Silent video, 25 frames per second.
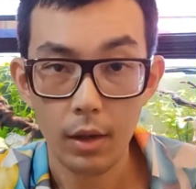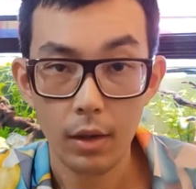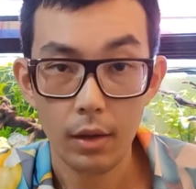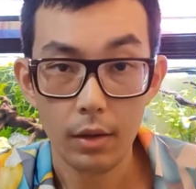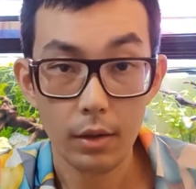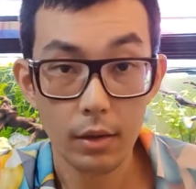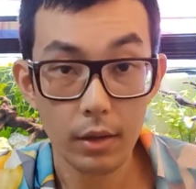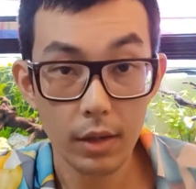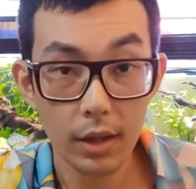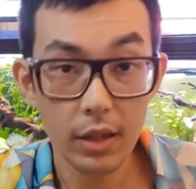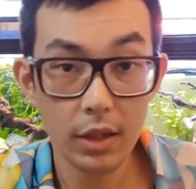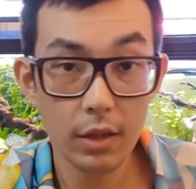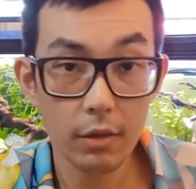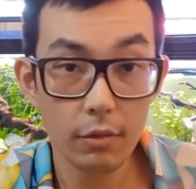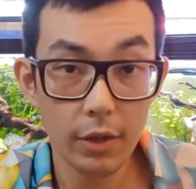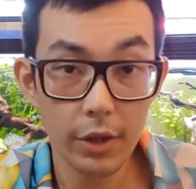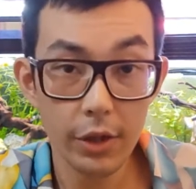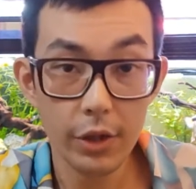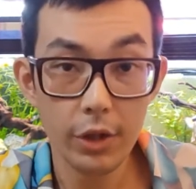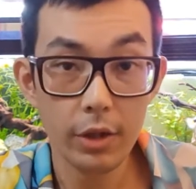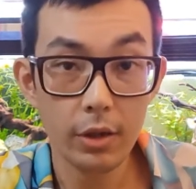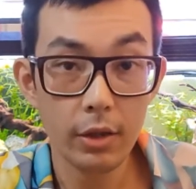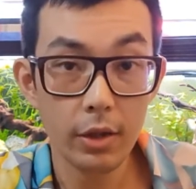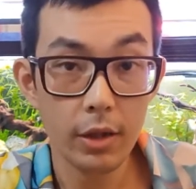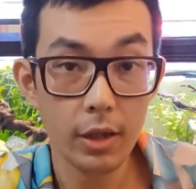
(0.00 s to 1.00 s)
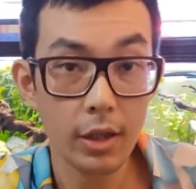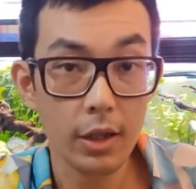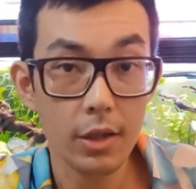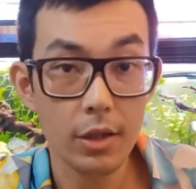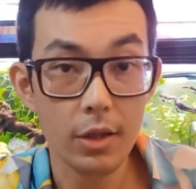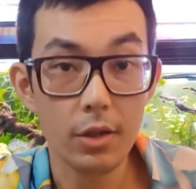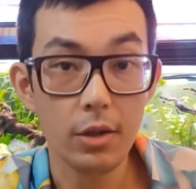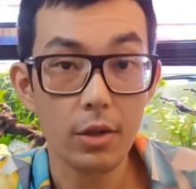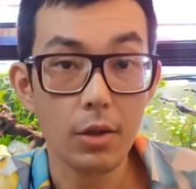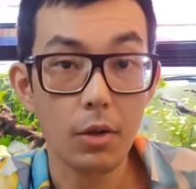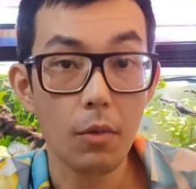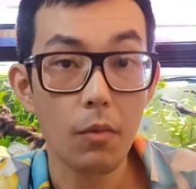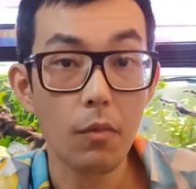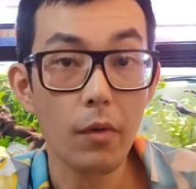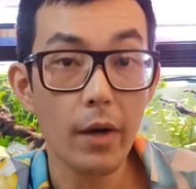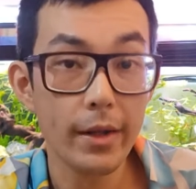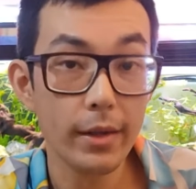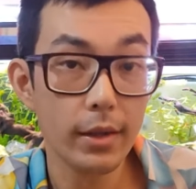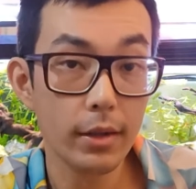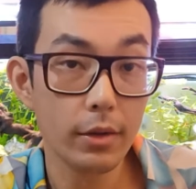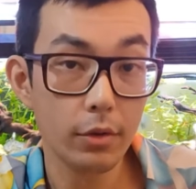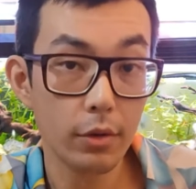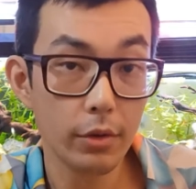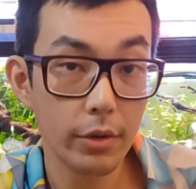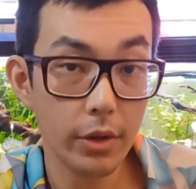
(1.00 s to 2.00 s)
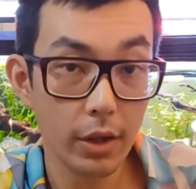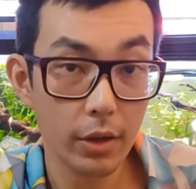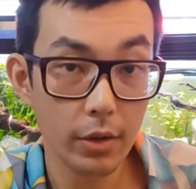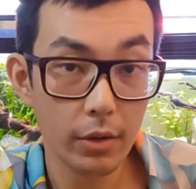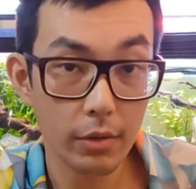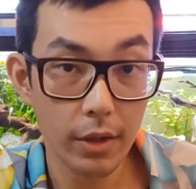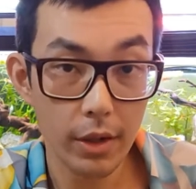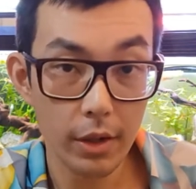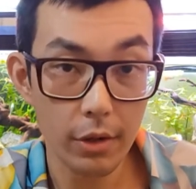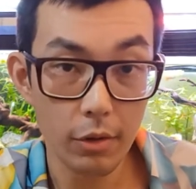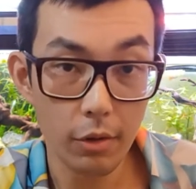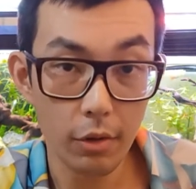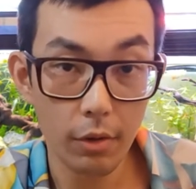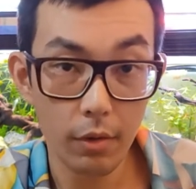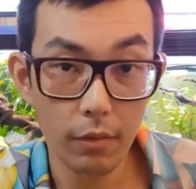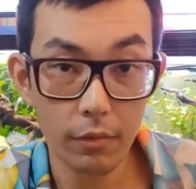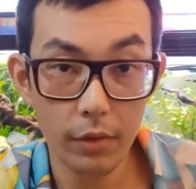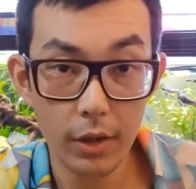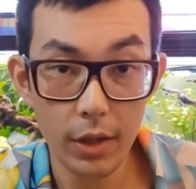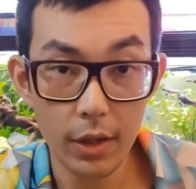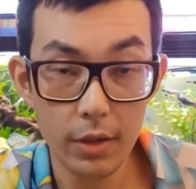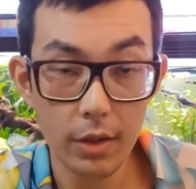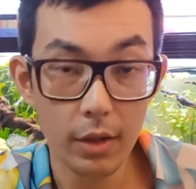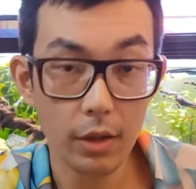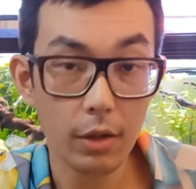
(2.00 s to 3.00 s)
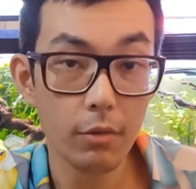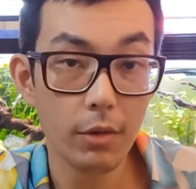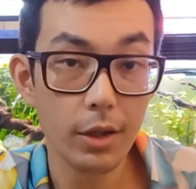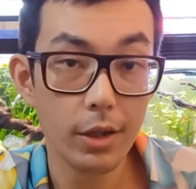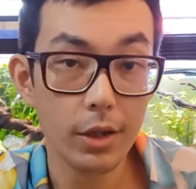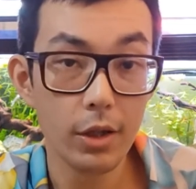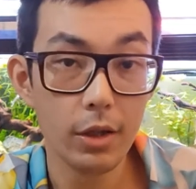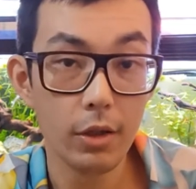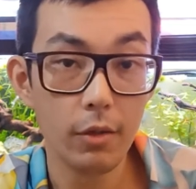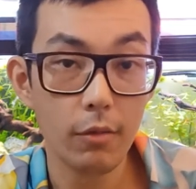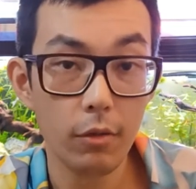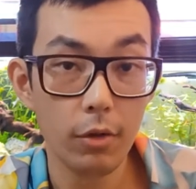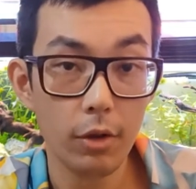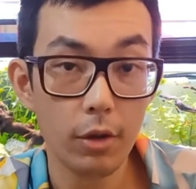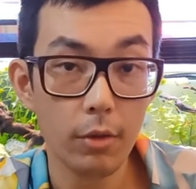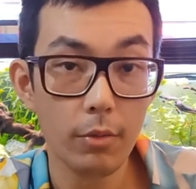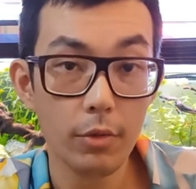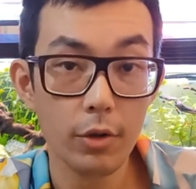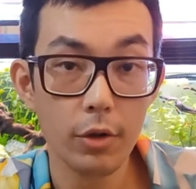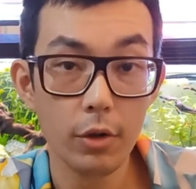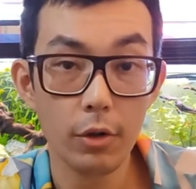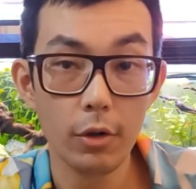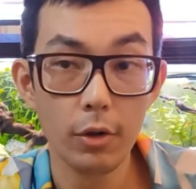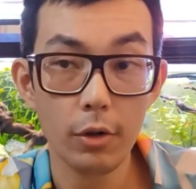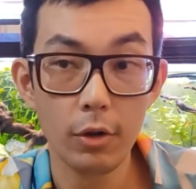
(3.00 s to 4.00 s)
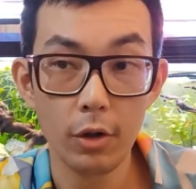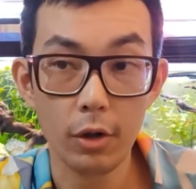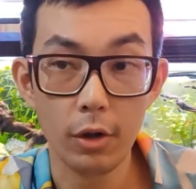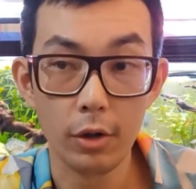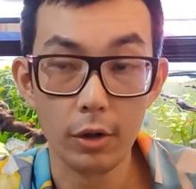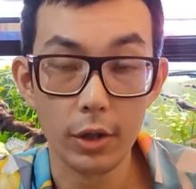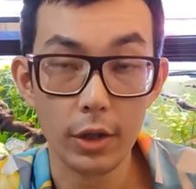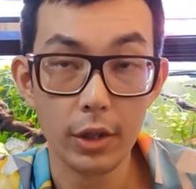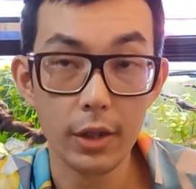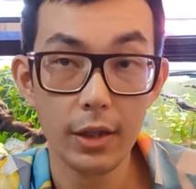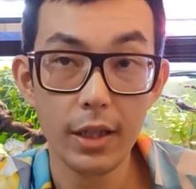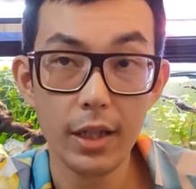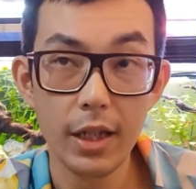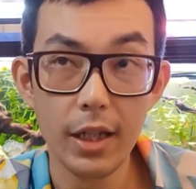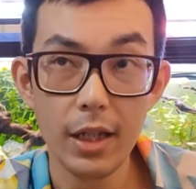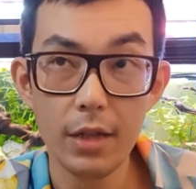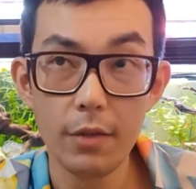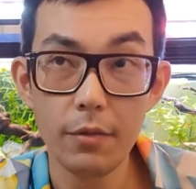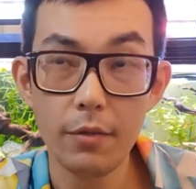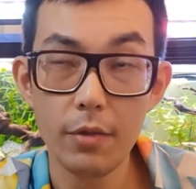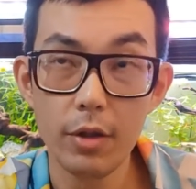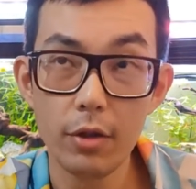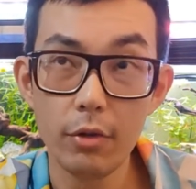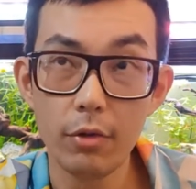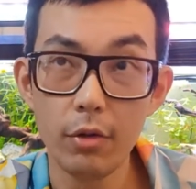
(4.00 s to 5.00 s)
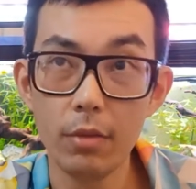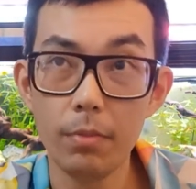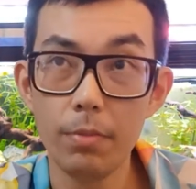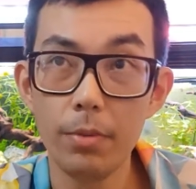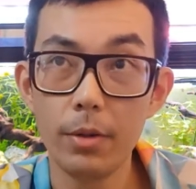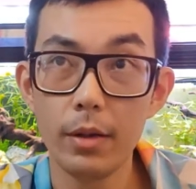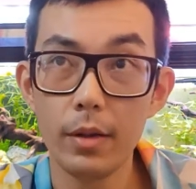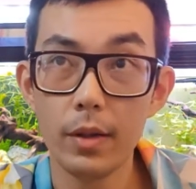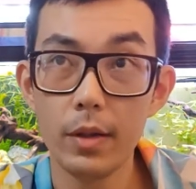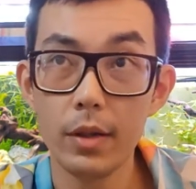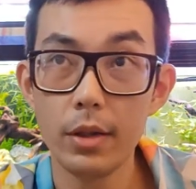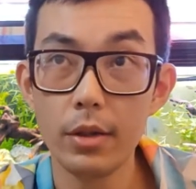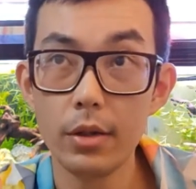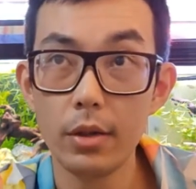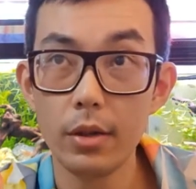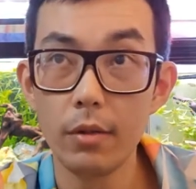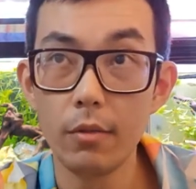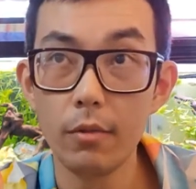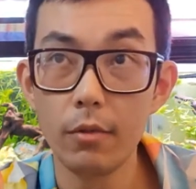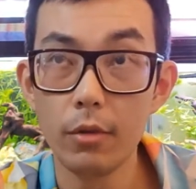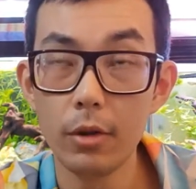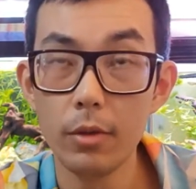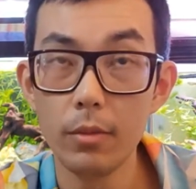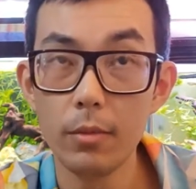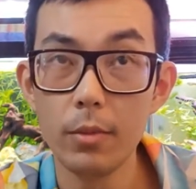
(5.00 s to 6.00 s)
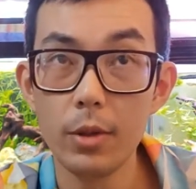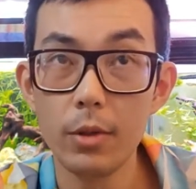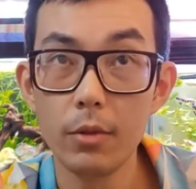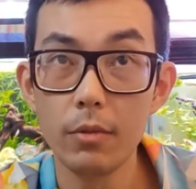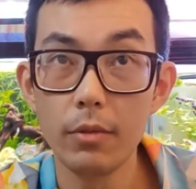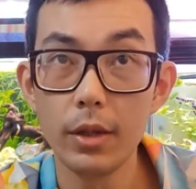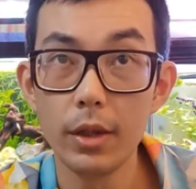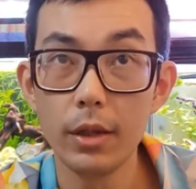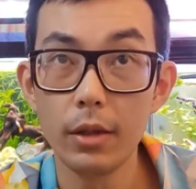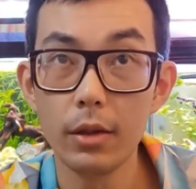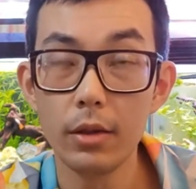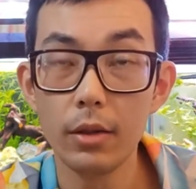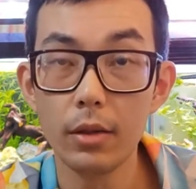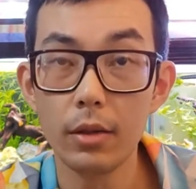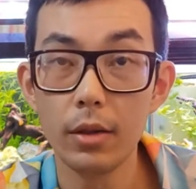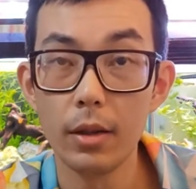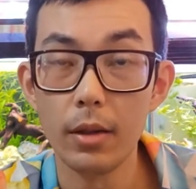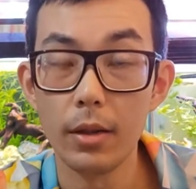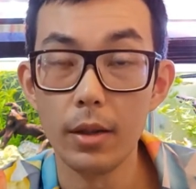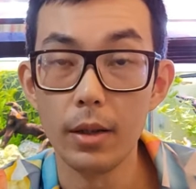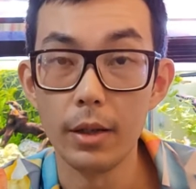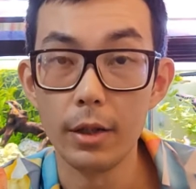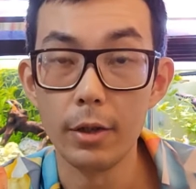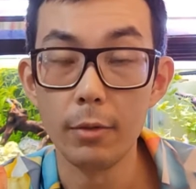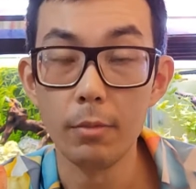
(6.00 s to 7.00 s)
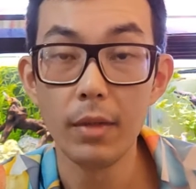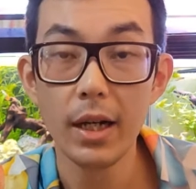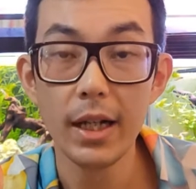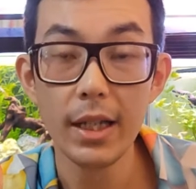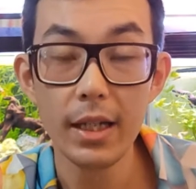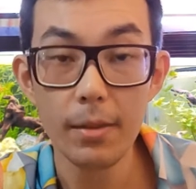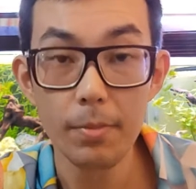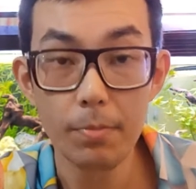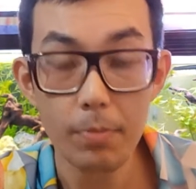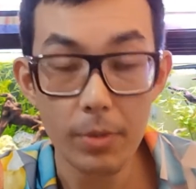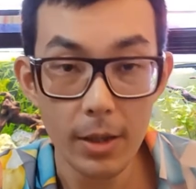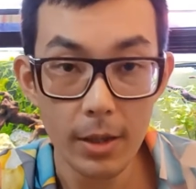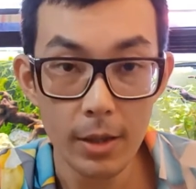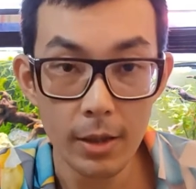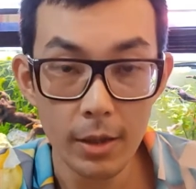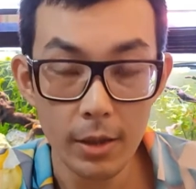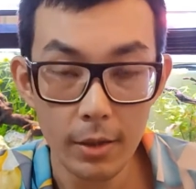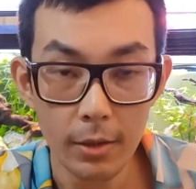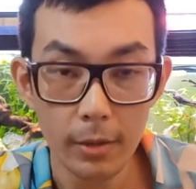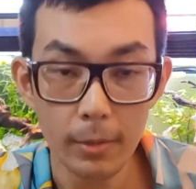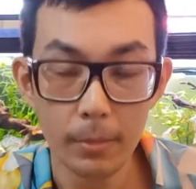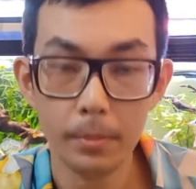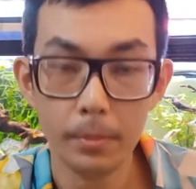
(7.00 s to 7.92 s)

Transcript: The next question is whether to get rid of these aquatic worms or not. In case with non-parasitic worms, well, in my opinion,